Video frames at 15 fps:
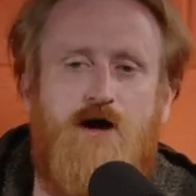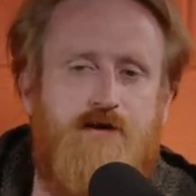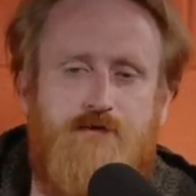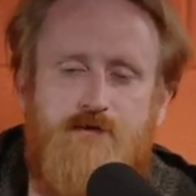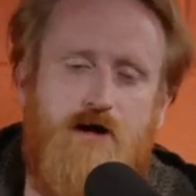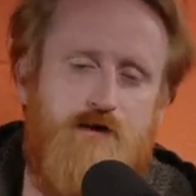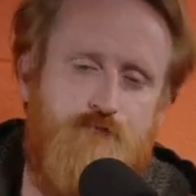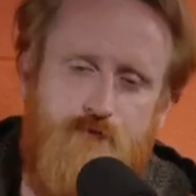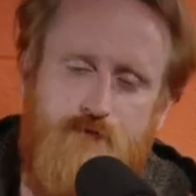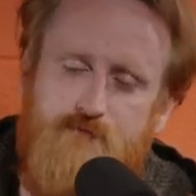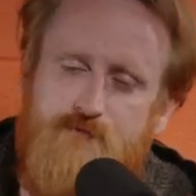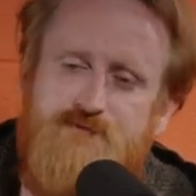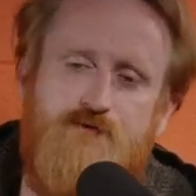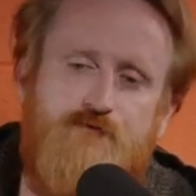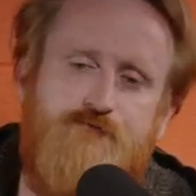I, I
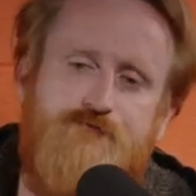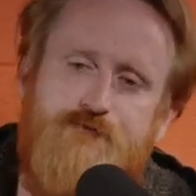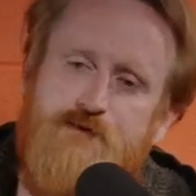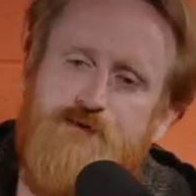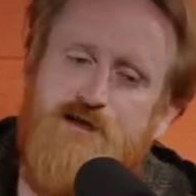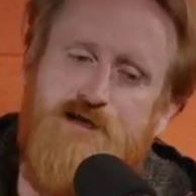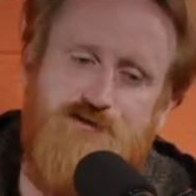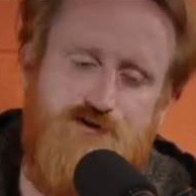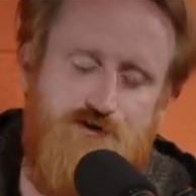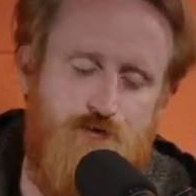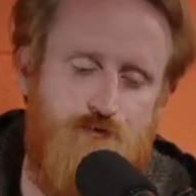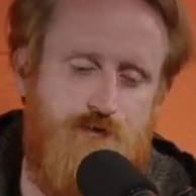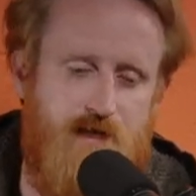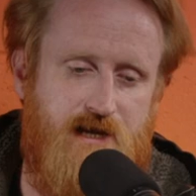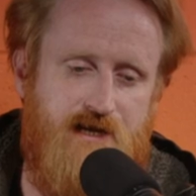really don't feel like
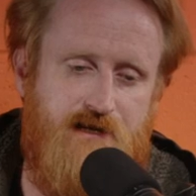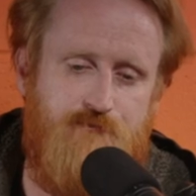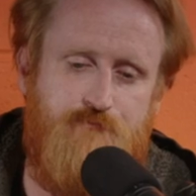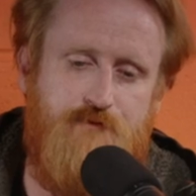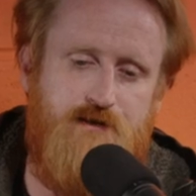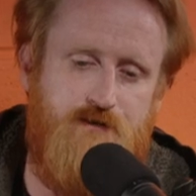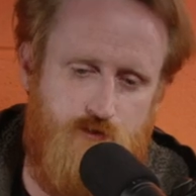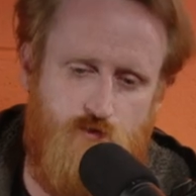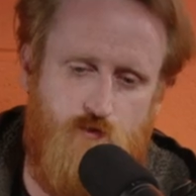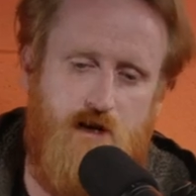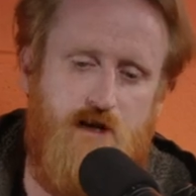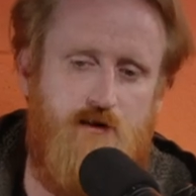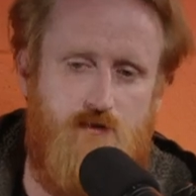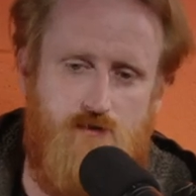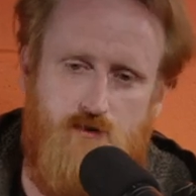you can be a
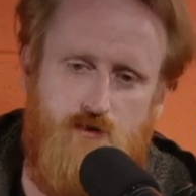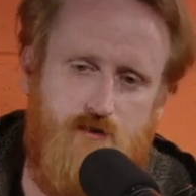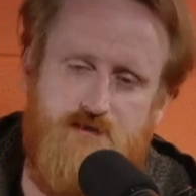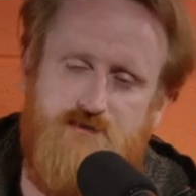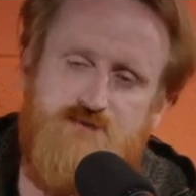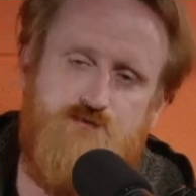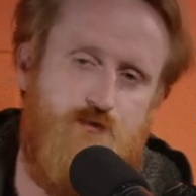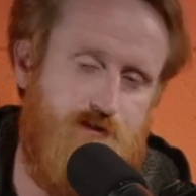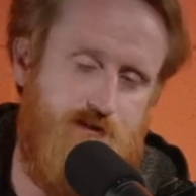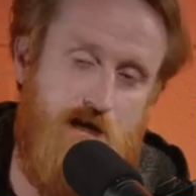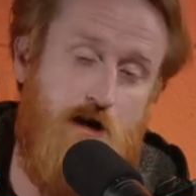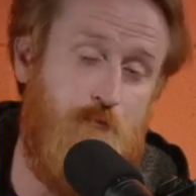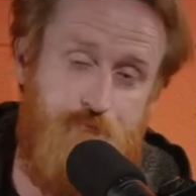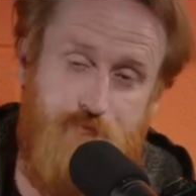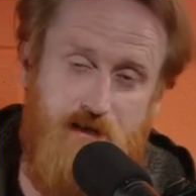great artist
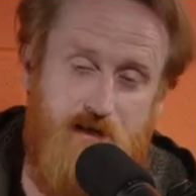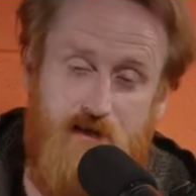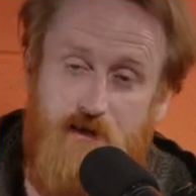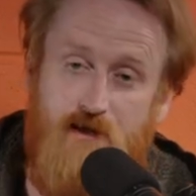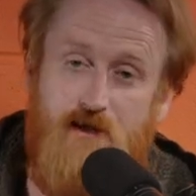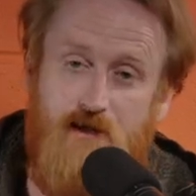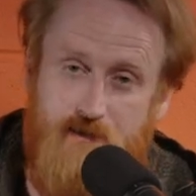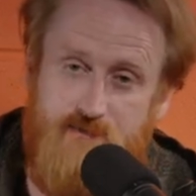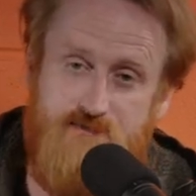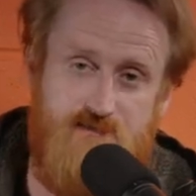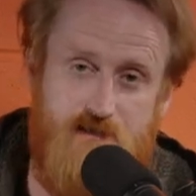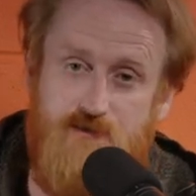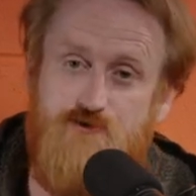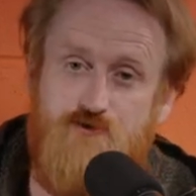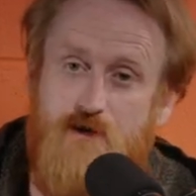without being
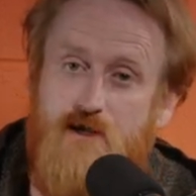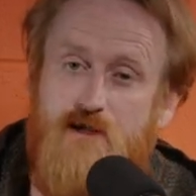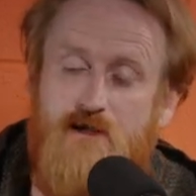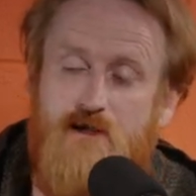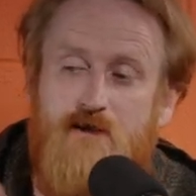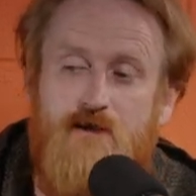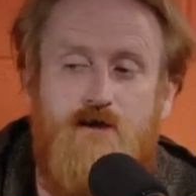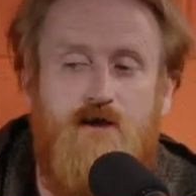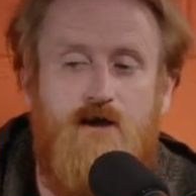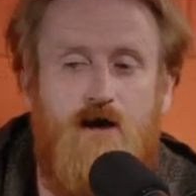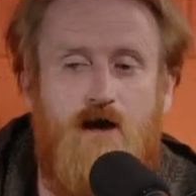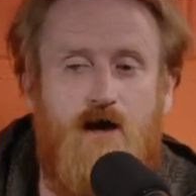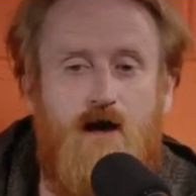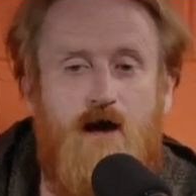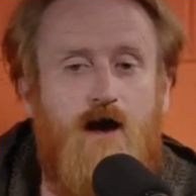eccentric.
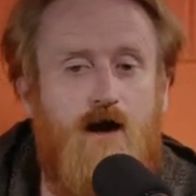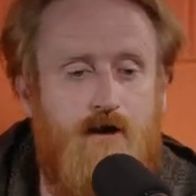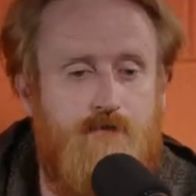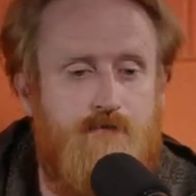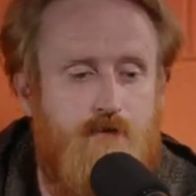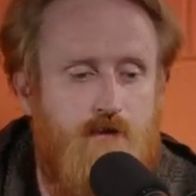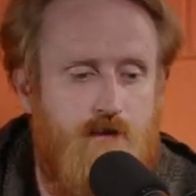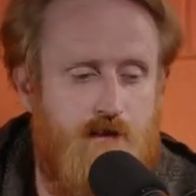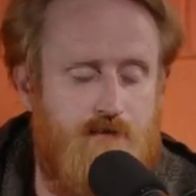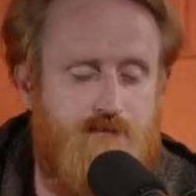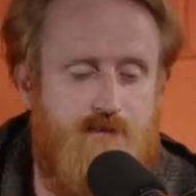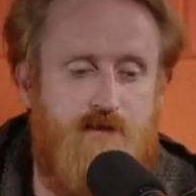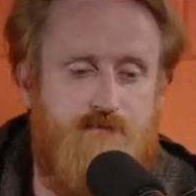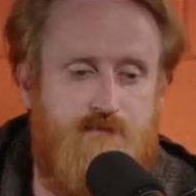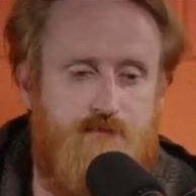Uh, I
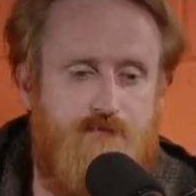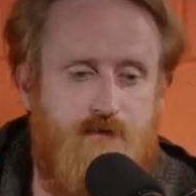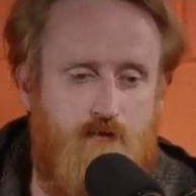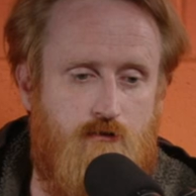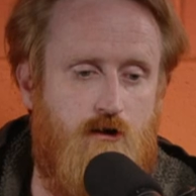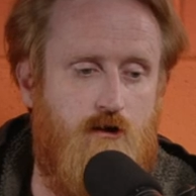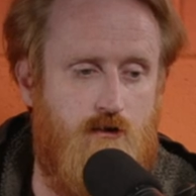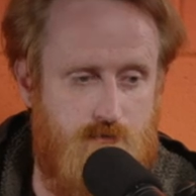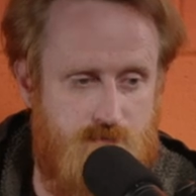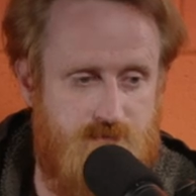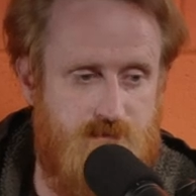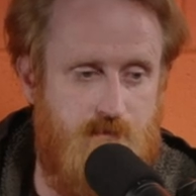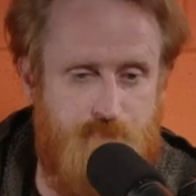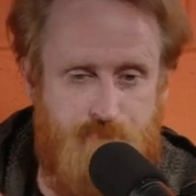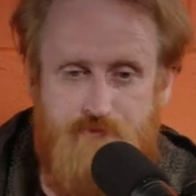think that there are
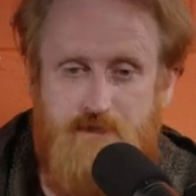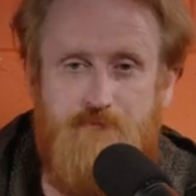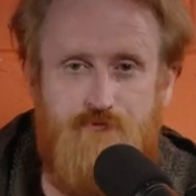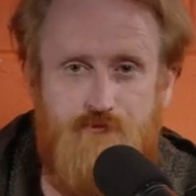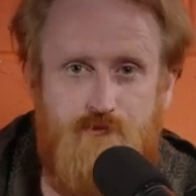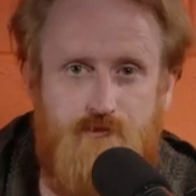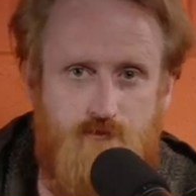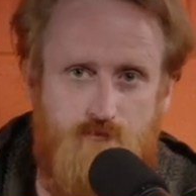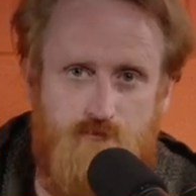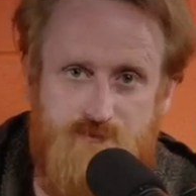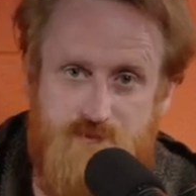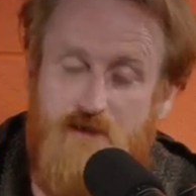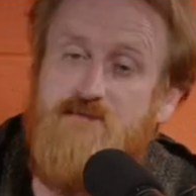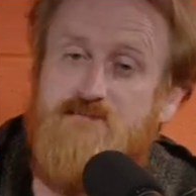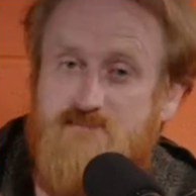some people who
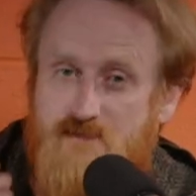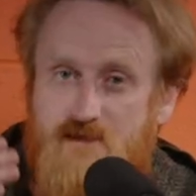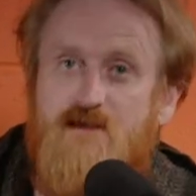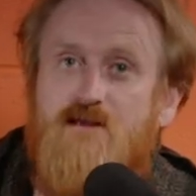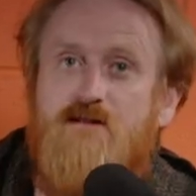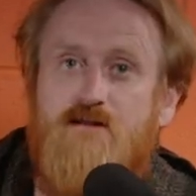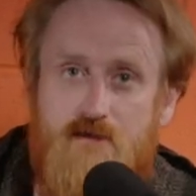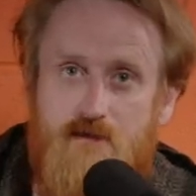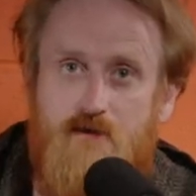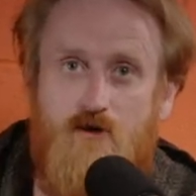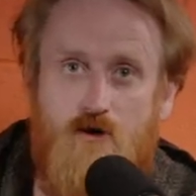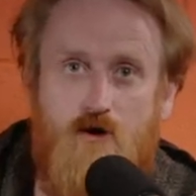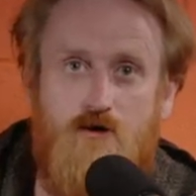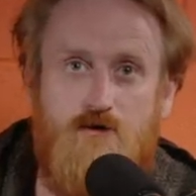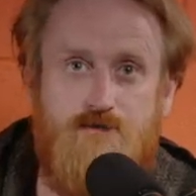succeed in
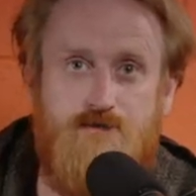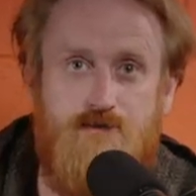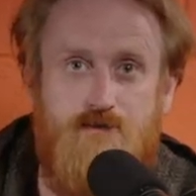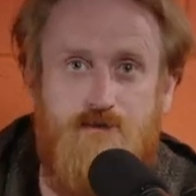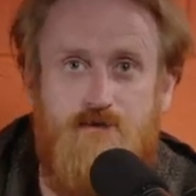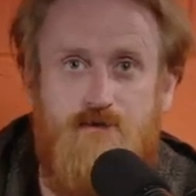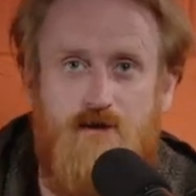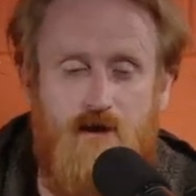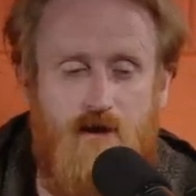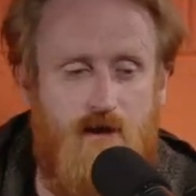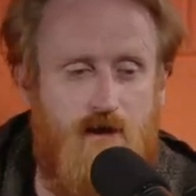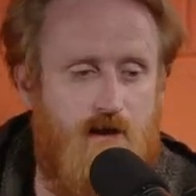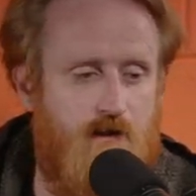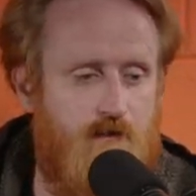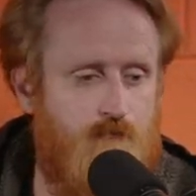art
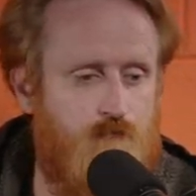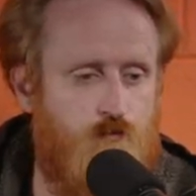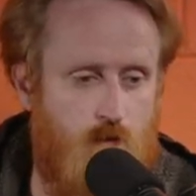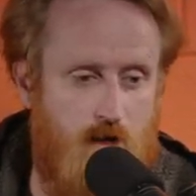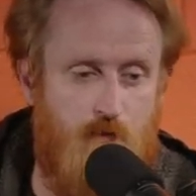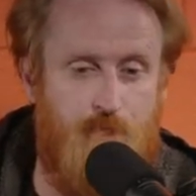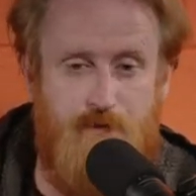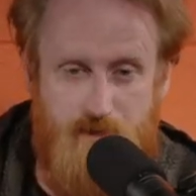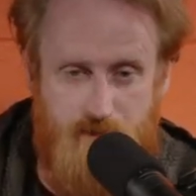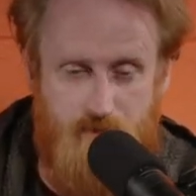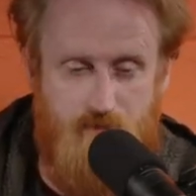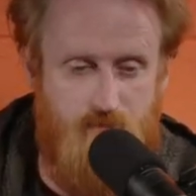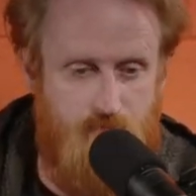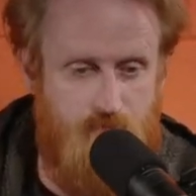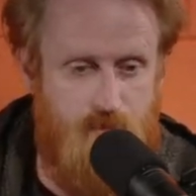uh, while
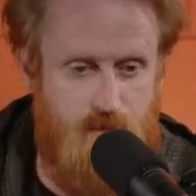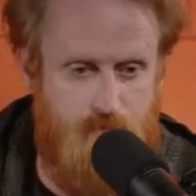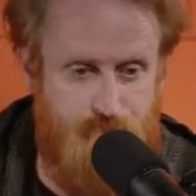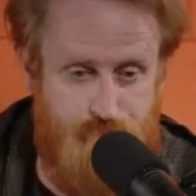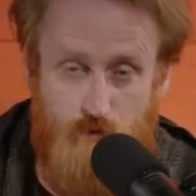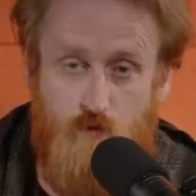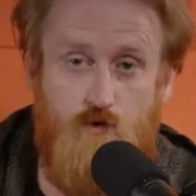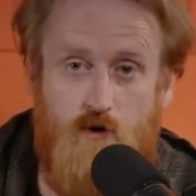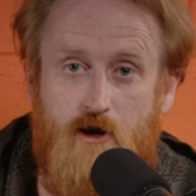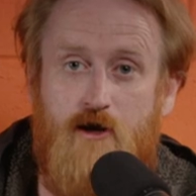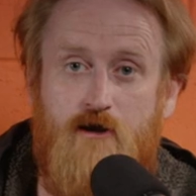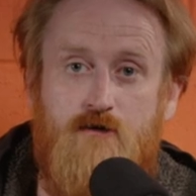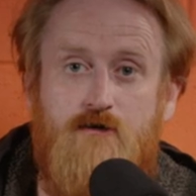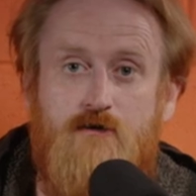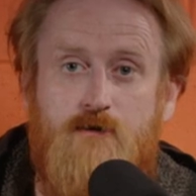being uh, boring.